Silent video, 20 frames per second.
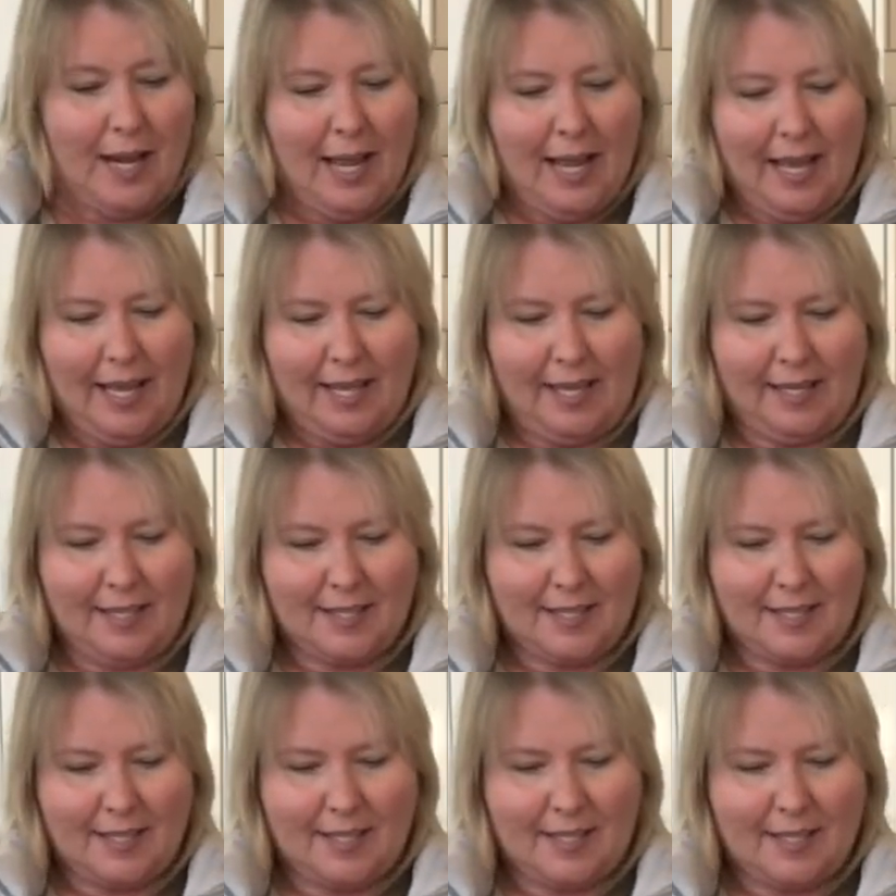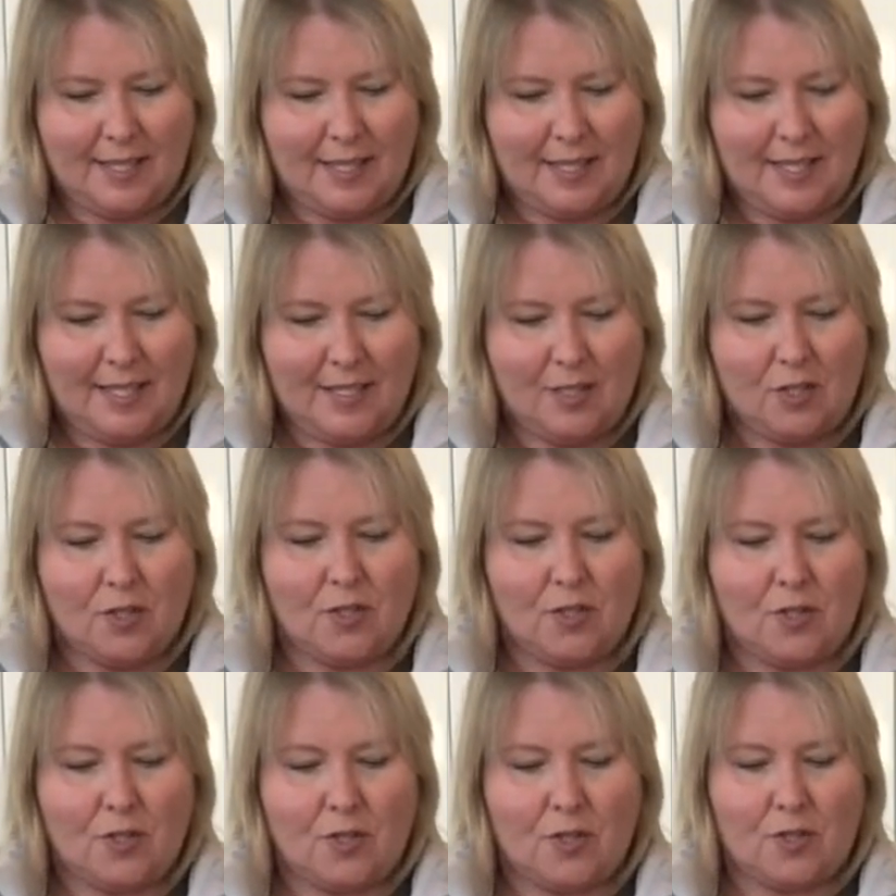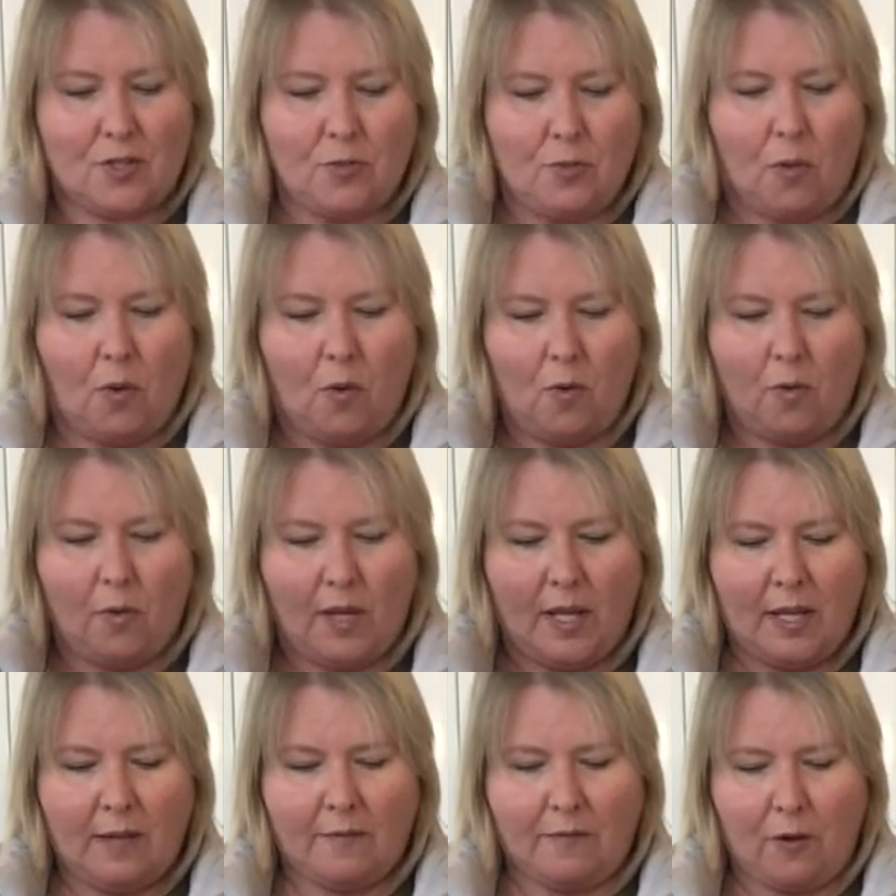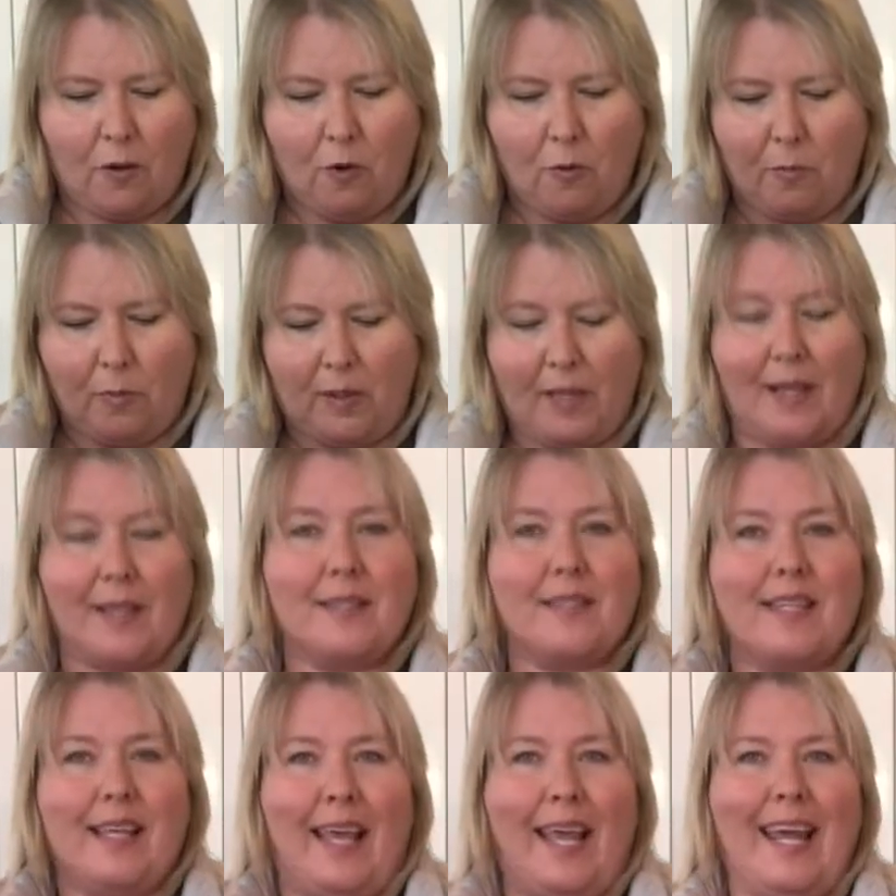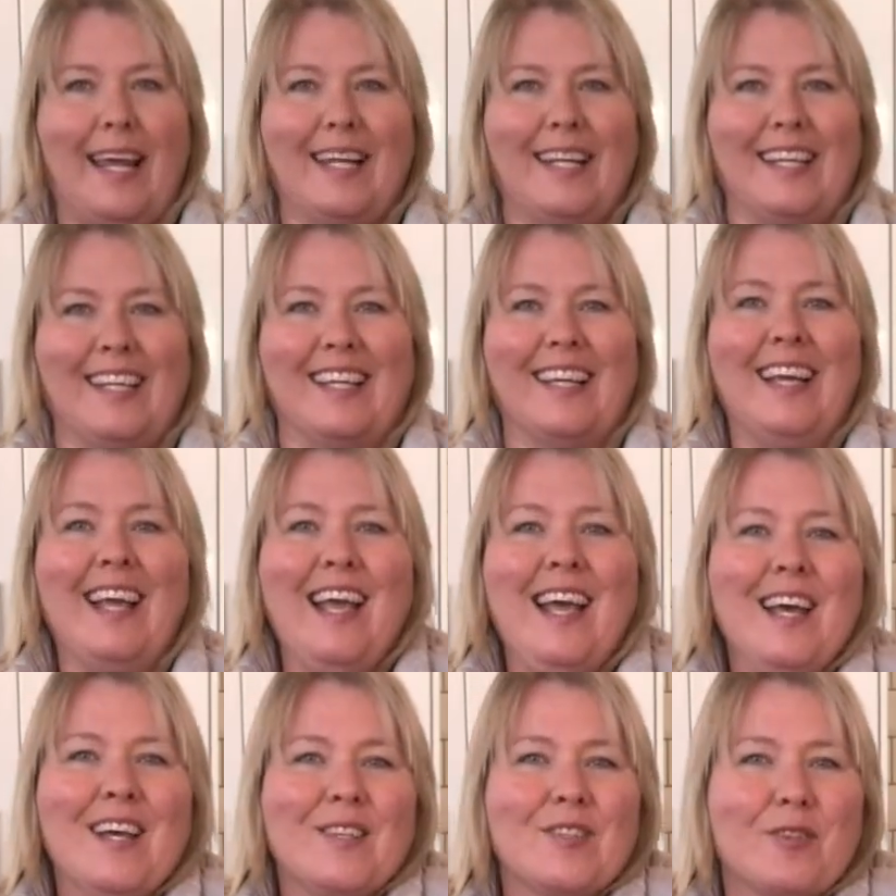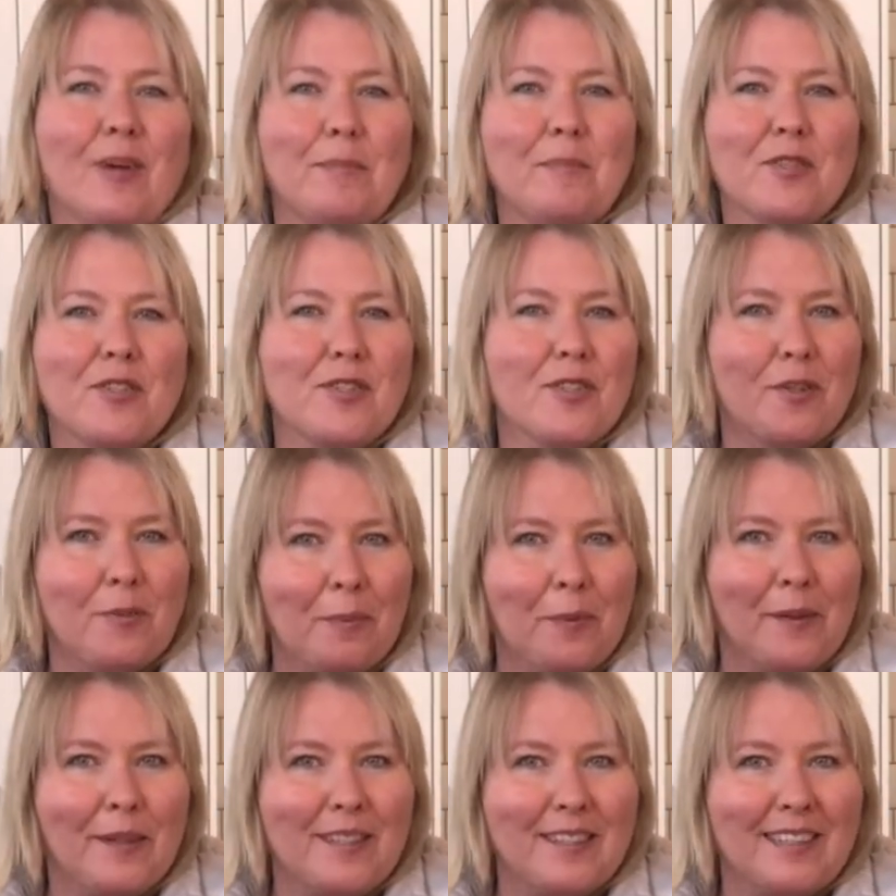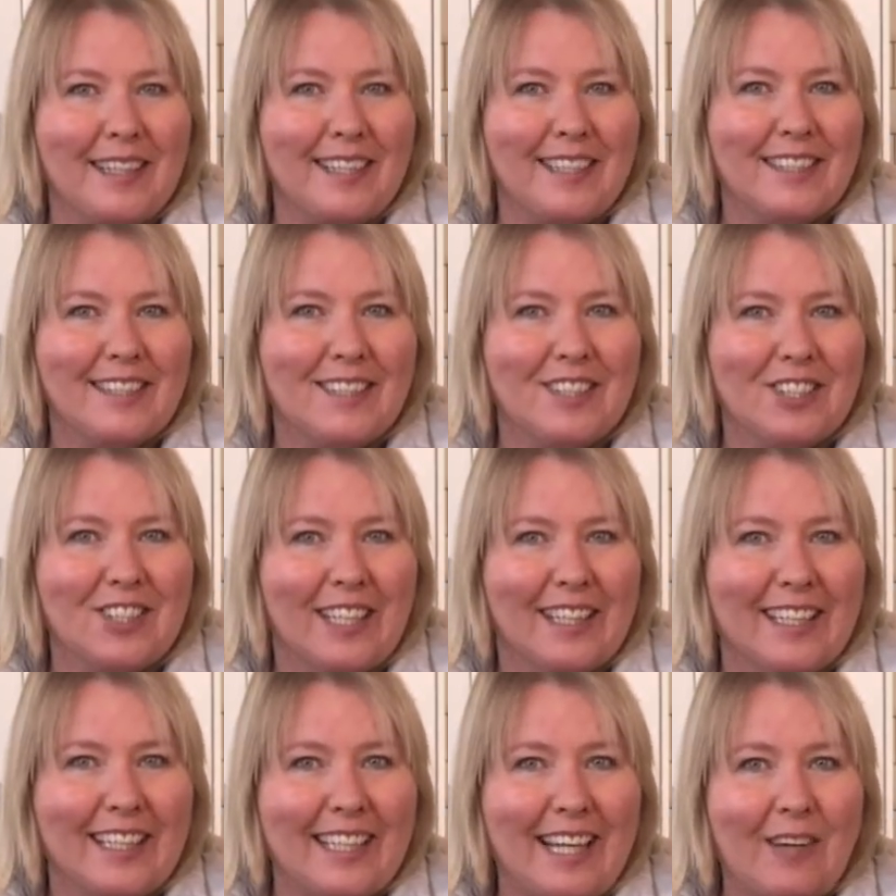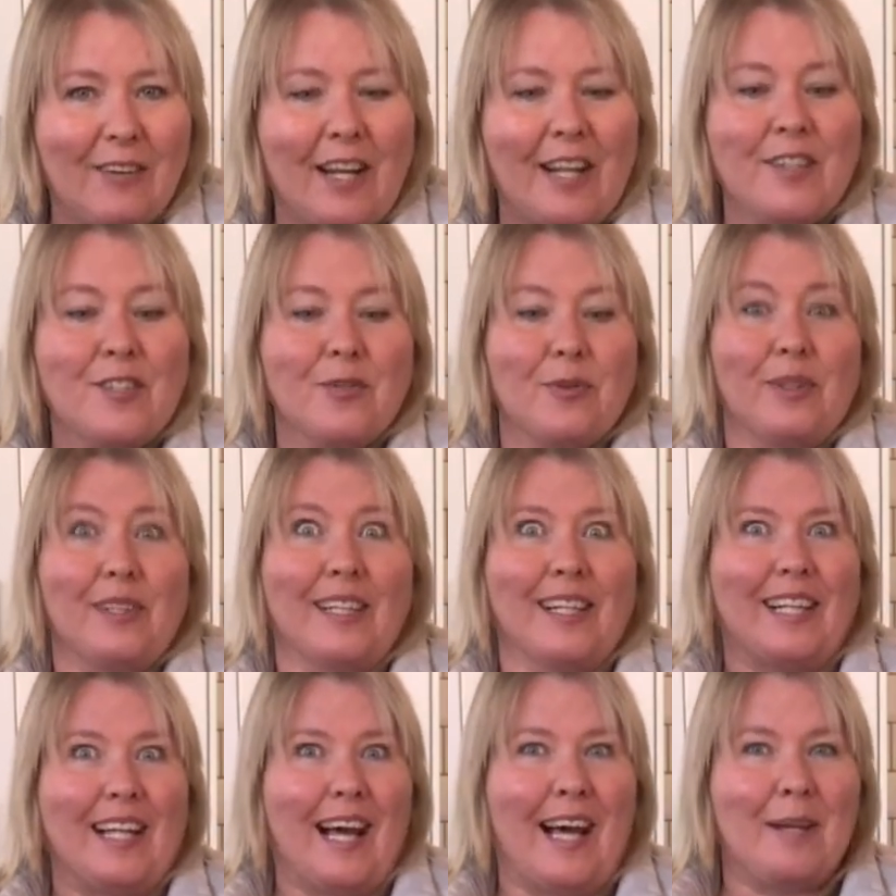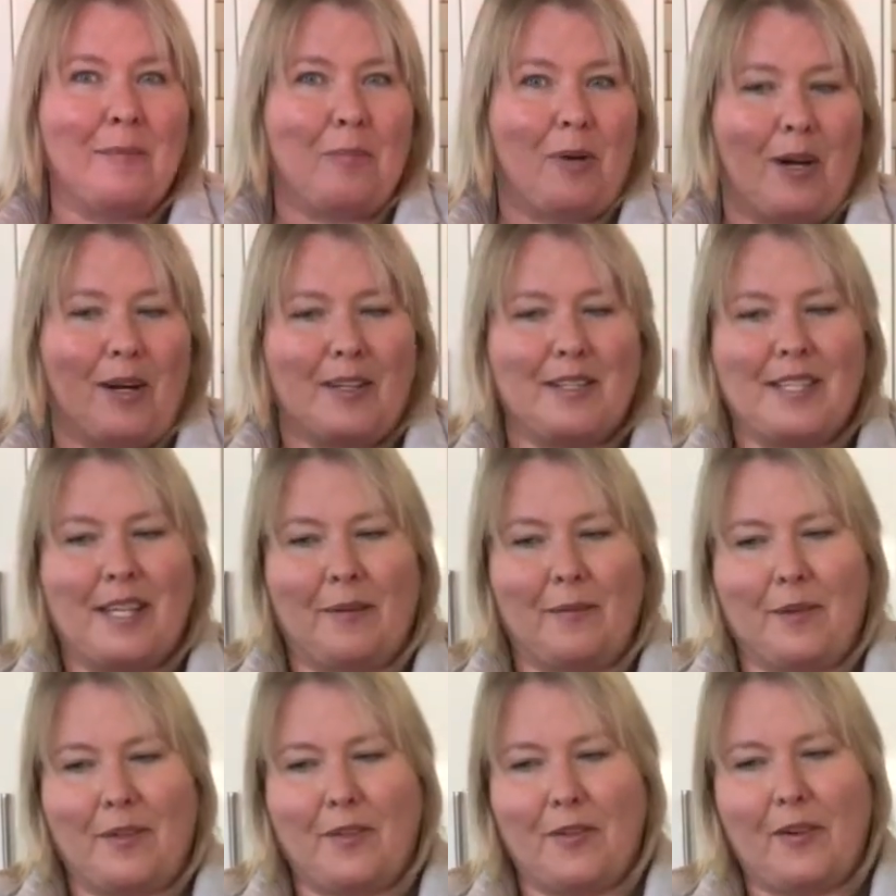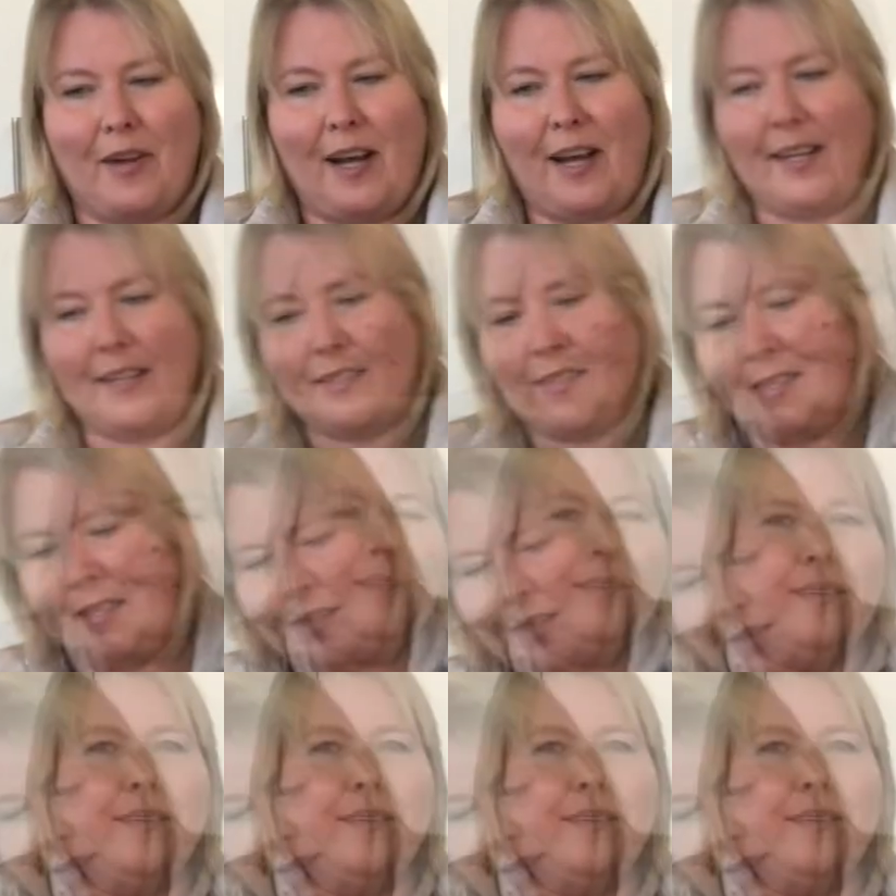It's the Dual Evo Plus 80. So I'm super excited to check it out and do a little unboxing with you guys.